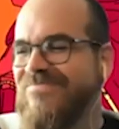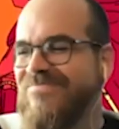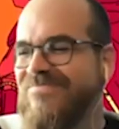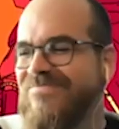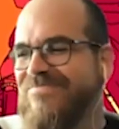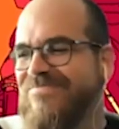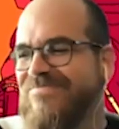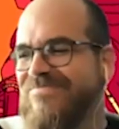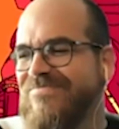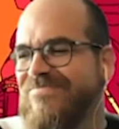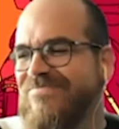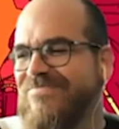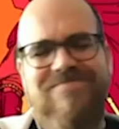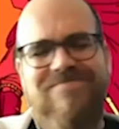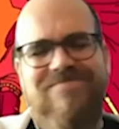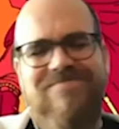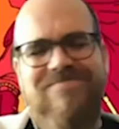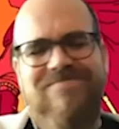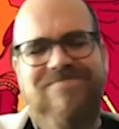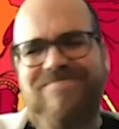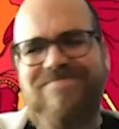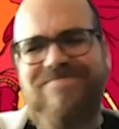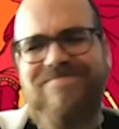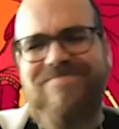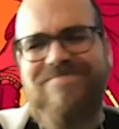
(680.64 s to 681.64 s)

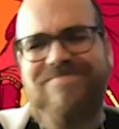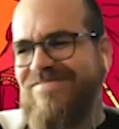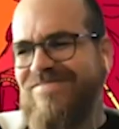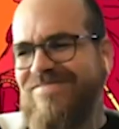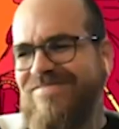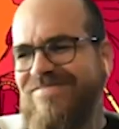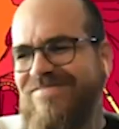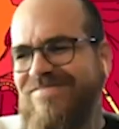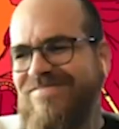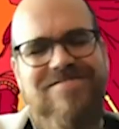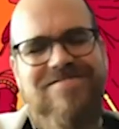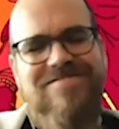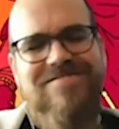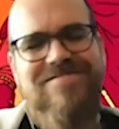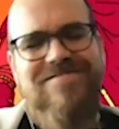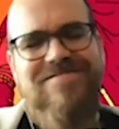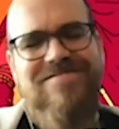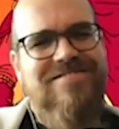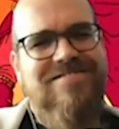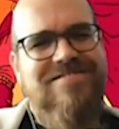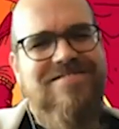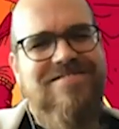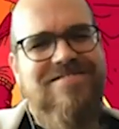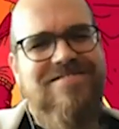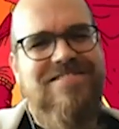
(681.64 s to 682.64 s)

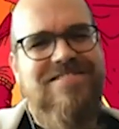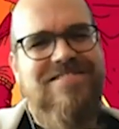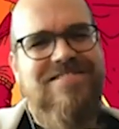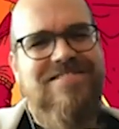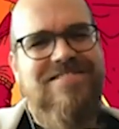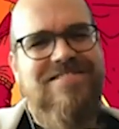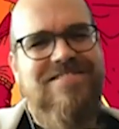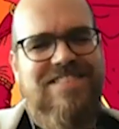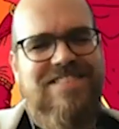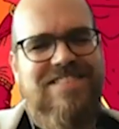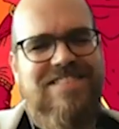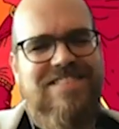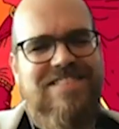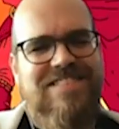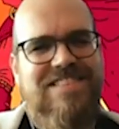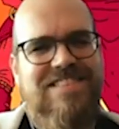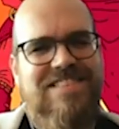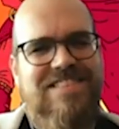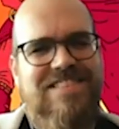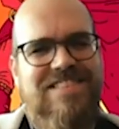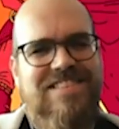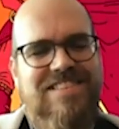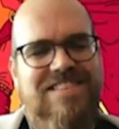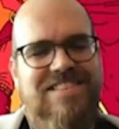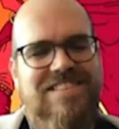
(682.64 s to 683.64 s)

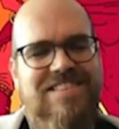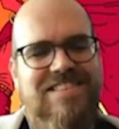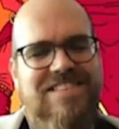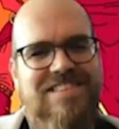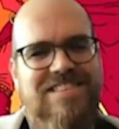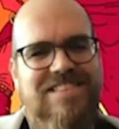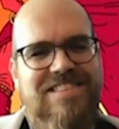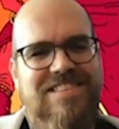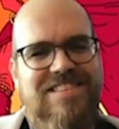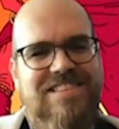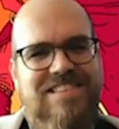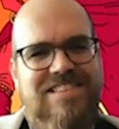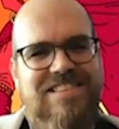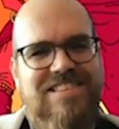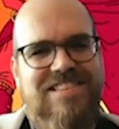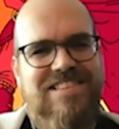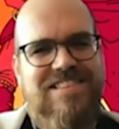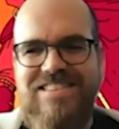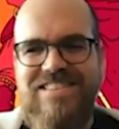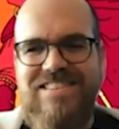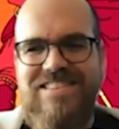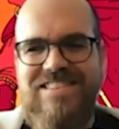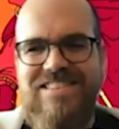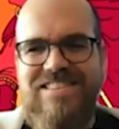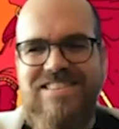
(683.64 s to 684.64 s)

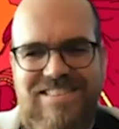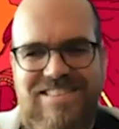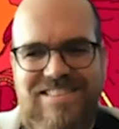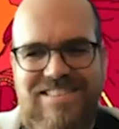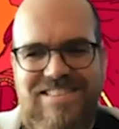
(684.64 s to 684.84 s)
This person isn't speaking.